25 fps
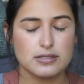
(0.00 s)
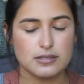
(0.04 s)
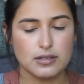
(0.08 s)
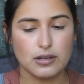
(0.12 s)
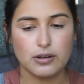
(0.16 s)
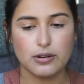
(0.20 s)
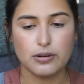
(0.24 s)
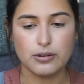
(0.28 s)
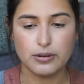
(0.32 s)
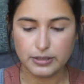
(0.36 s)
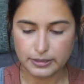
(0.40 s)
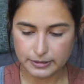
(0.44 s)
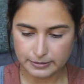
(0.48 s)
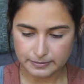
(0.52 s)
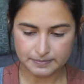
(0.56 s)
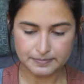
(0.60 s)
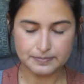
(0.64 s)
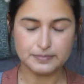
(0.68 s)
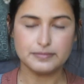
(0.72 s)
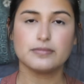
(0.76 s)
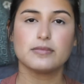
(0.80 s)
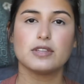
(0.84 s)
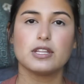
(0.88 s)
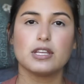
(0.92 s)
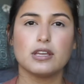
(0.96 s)
So,
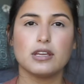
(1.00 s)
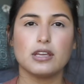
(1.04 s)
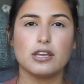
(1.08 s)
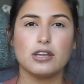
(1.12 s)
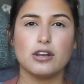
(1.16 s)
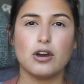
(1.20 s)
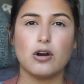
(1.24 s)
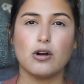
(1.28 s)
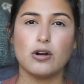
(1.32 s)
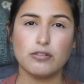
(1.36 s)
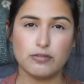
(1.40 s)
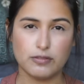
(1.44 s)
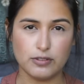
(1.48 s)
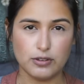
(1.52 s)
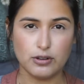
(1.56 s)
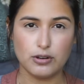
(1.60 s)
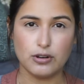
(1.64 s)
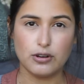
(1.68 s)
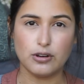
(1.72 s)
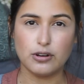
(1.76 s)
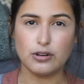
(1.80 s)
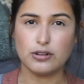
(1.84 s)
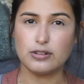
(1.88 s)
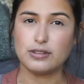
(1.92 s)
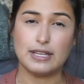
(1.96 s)
you know,
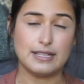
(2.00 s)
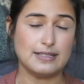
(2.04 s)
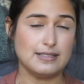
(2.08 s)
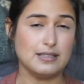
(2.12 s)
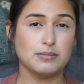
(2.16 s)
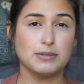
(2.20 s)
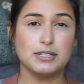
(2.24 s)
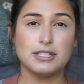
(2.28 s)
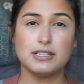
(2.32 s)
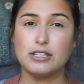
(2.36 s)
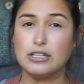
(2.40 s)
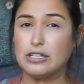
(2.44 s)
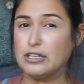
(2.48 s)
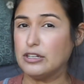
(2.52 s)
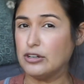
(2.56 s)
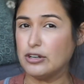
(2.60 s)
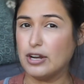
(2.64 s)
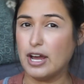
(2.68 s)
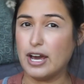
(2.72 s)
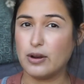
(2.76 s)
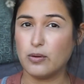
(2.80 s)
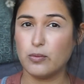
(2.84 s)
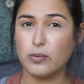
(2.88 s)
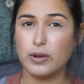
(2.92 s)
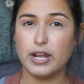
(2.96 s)
if that's something that you're
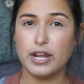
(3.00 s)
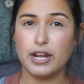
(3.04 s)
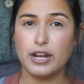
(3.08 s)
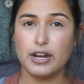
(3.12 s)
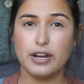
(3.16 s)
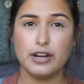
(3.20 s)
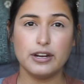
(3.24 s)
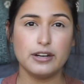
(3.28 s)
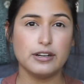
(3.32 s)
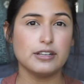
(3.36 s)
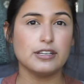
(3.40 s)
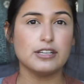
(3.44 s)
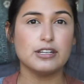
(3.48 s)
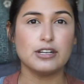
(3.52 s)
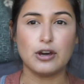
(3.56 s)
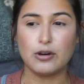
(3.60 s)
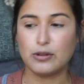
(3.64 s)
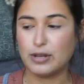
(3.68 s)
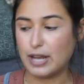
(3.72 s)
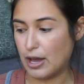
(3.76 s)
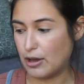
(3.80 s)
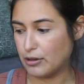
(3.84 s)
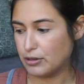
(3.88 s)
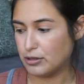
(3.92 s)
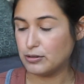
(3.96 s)
not aware, you know,
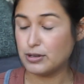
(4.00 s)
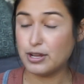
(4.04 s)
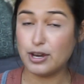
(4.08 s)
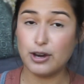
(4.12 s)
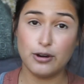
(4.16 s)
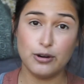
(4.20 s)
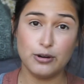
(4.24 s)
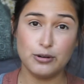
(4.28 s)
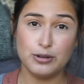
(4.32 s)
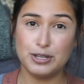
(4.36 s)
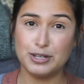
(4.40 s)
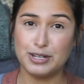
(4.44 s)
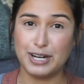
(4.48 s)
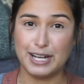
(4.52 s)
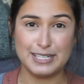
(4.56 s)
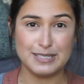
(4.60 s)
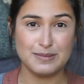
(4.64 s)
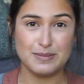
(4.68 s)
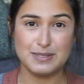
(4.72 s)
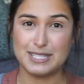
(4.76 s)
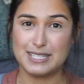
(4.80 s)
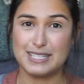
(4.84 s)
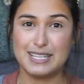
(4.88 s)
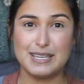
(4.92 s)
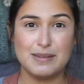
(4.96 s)
now you know, you're not
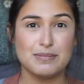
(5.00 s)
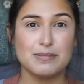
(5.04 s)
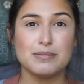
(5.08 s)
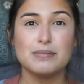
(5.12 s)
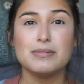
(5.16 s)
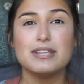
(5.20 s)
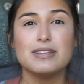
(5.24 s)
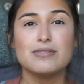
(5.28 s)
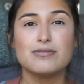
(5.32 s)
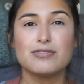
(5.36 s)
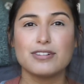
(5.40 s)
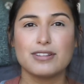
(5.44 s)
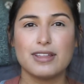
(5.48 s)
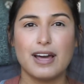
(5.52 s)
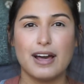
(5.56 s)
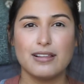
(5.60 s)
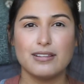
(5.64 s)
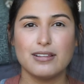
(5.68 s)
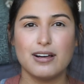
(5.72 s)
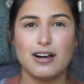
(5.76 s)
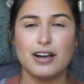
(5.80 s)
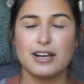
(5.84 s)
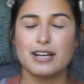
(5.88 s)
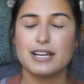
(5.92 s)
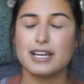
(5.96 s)
supposed to keep them in for that
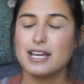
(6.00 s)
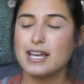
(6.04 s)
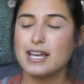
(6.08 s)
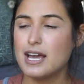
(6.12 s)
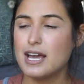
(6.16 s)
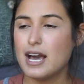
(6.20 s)
long.